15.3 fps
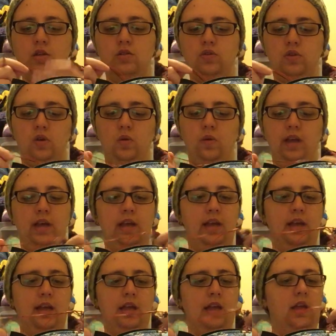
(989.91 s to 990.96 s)
So,
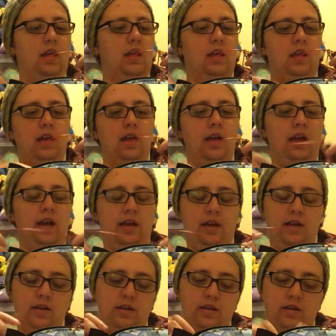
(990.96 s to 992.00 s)

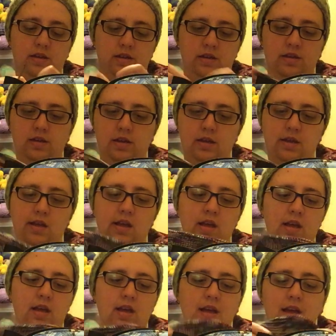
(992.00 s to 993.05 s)

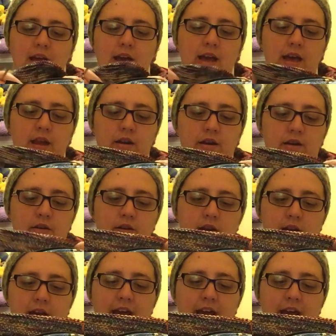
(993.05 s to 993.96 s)
I don't know.